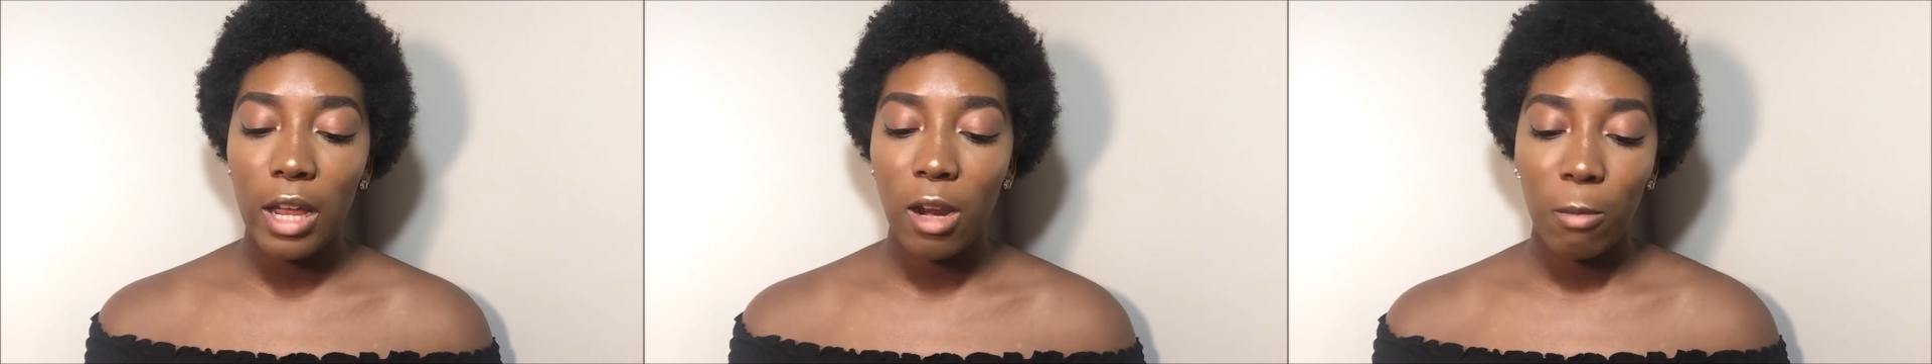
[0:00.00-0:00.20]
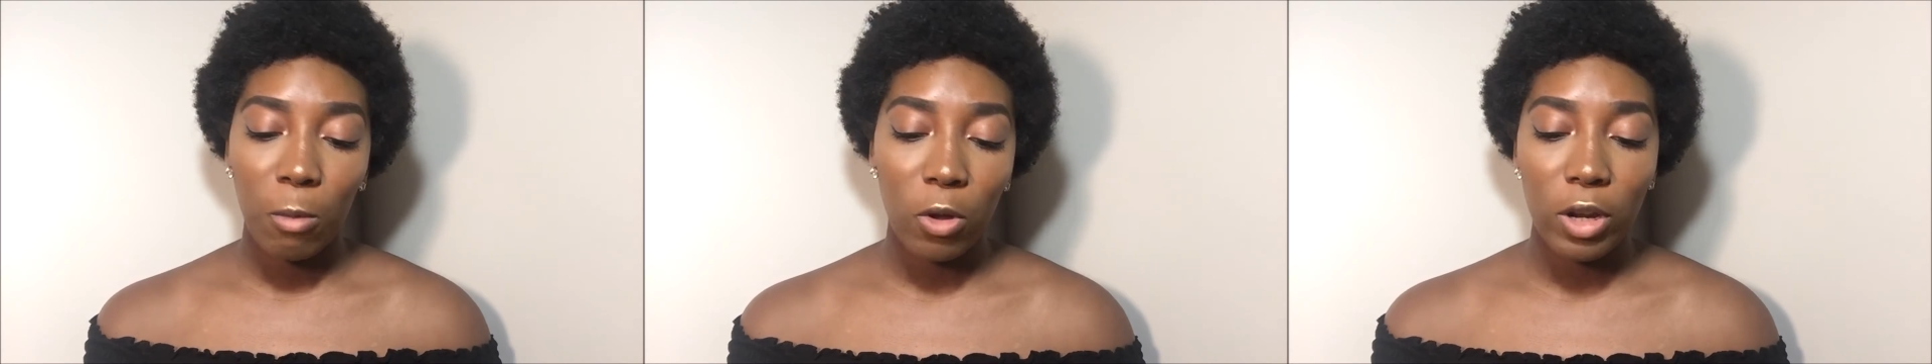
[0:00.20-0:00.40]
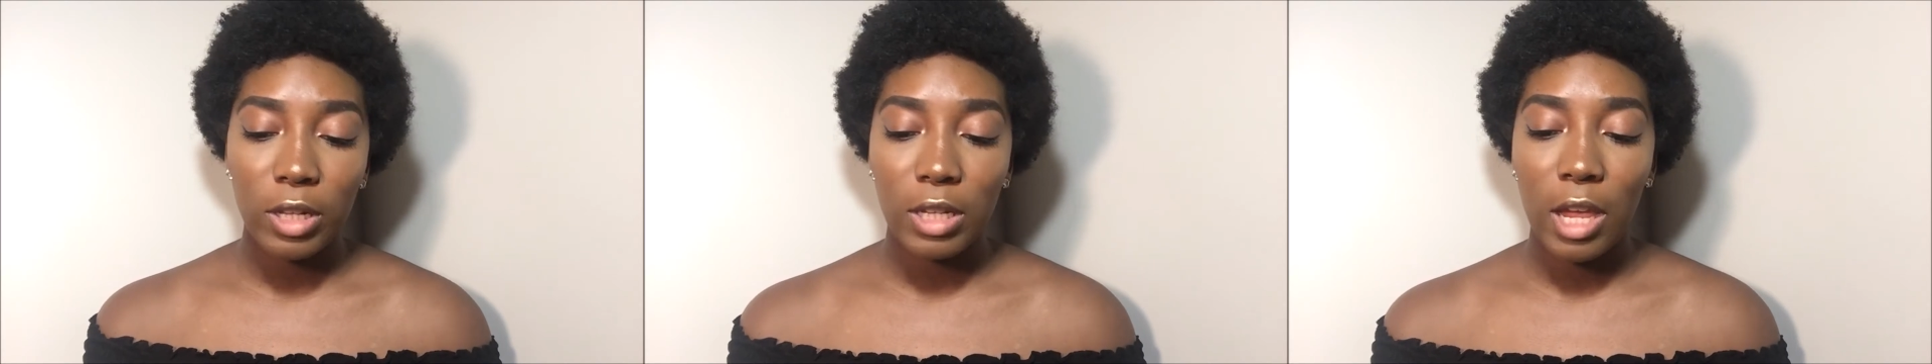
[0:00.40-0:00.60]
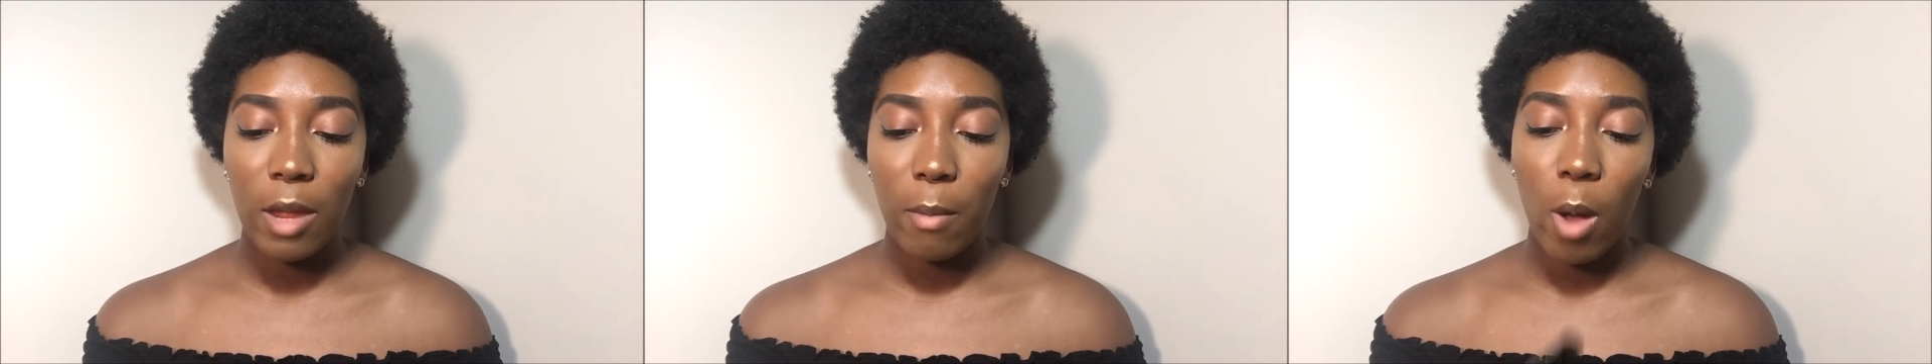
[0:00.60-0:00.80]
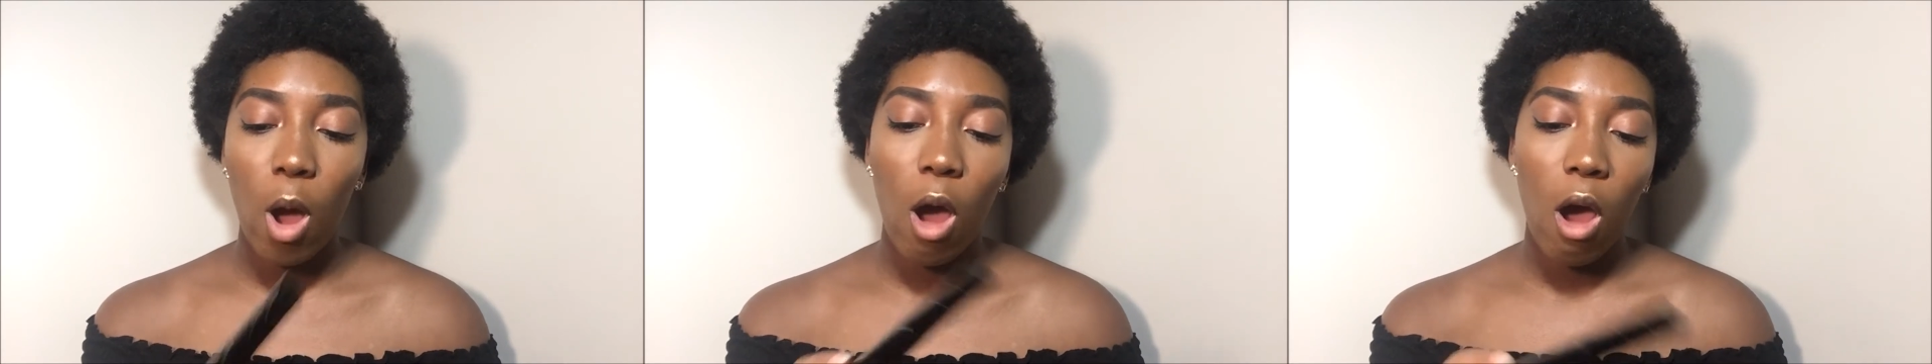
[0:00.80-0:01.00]
And I'm gonna
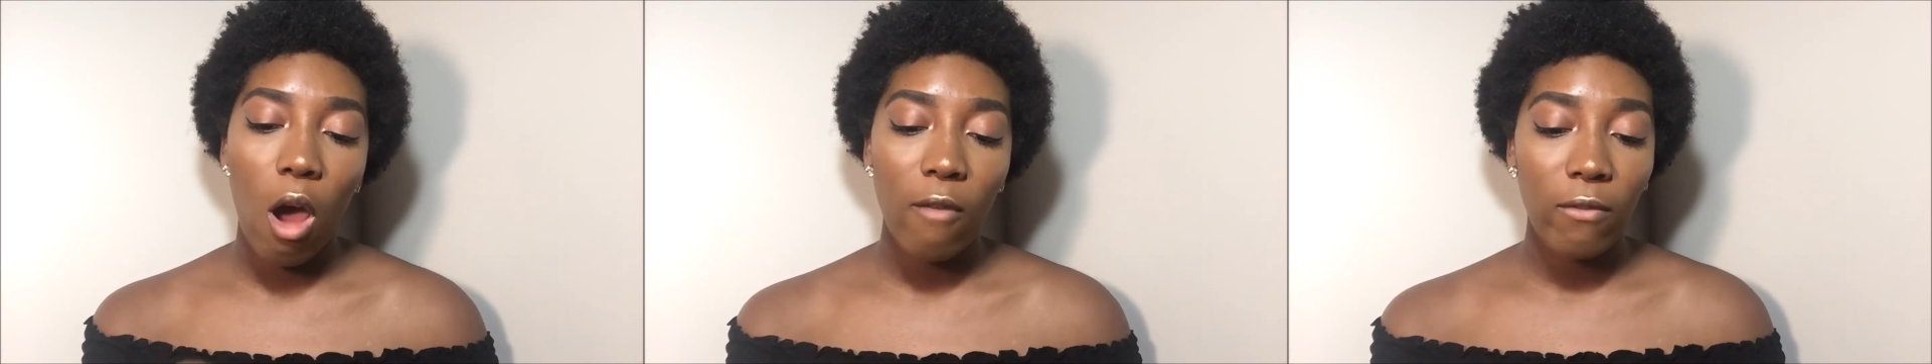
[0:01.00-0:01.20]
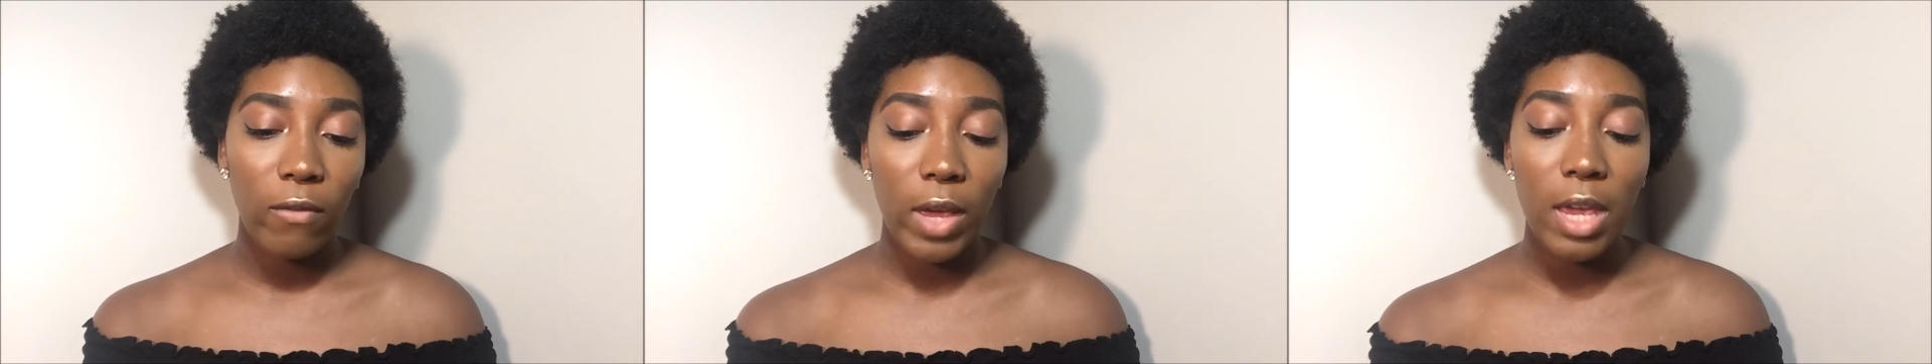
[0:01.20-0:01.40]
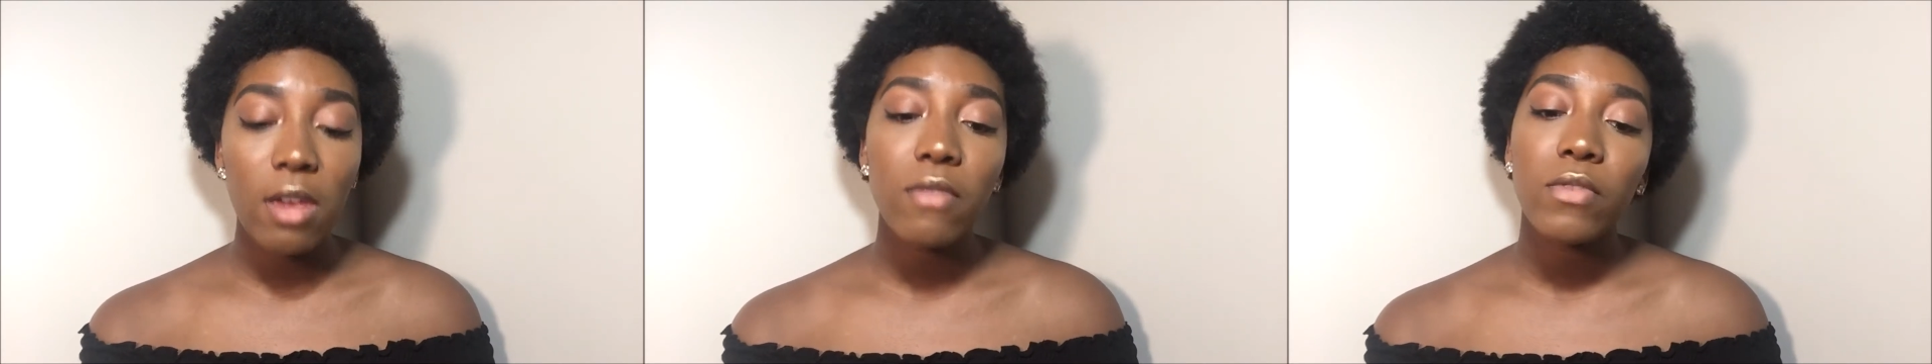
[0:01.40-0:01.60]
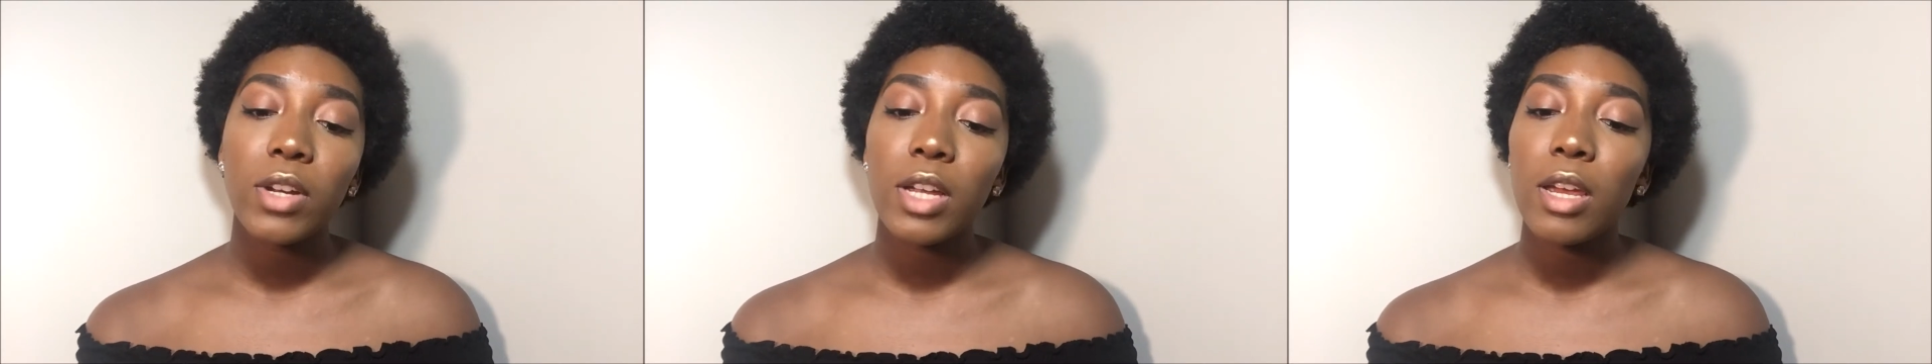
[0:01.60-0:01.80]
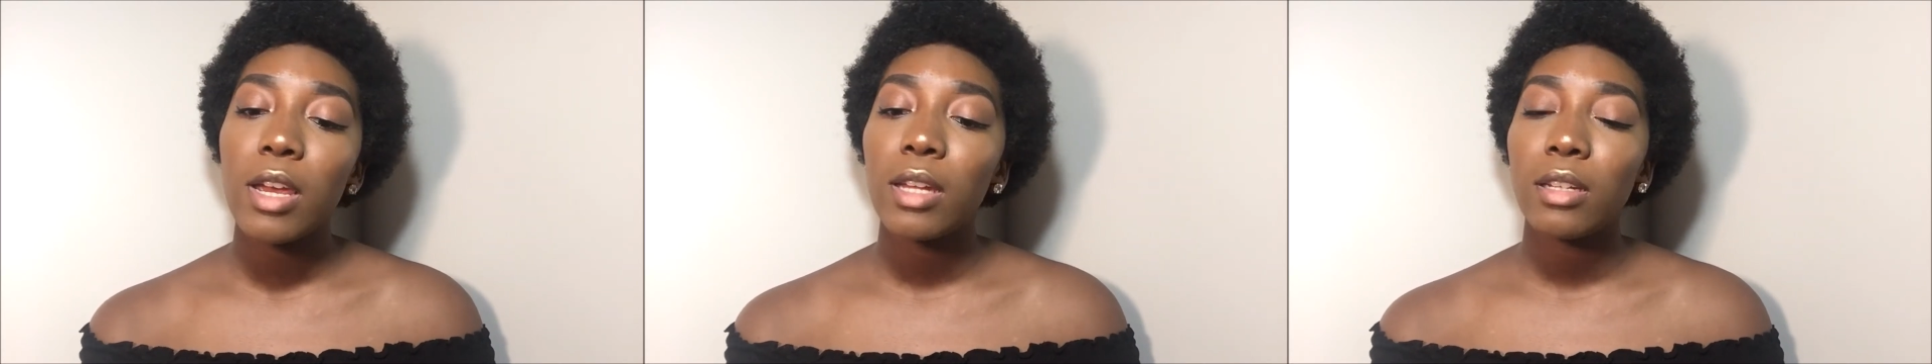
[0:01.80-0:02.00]
take my
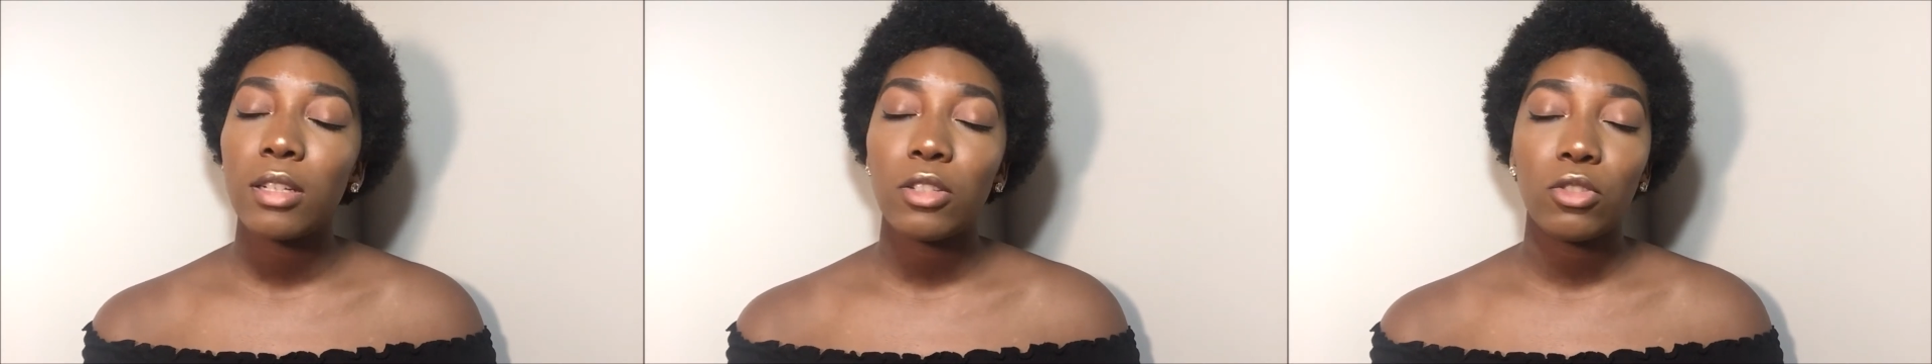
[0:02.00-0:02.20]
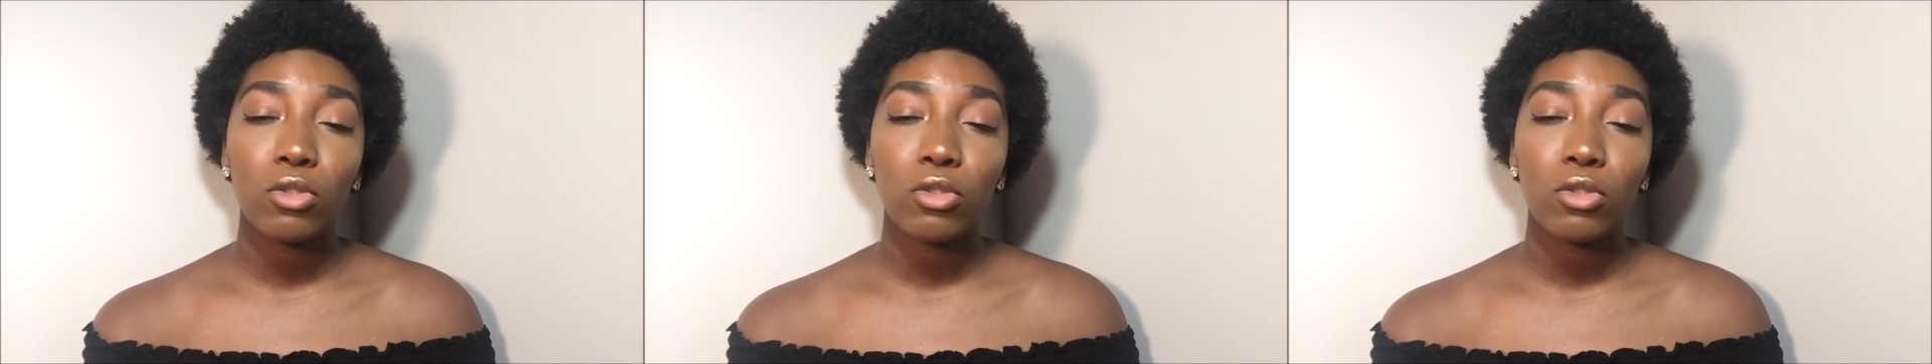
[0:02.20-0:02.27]
favorite